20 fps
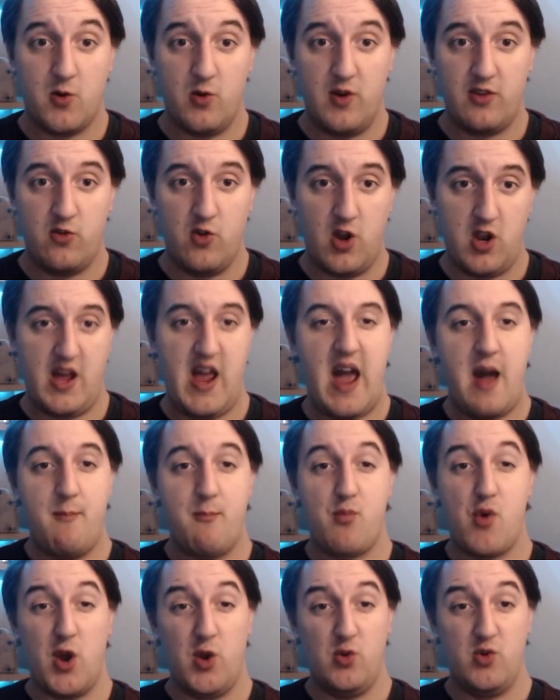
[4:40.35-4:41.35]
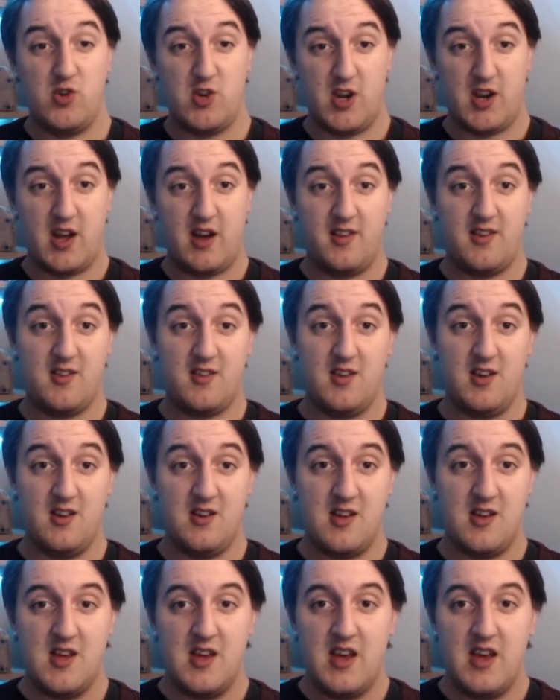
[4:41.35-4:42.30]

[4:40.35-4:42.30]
It's not like ambrosia custard.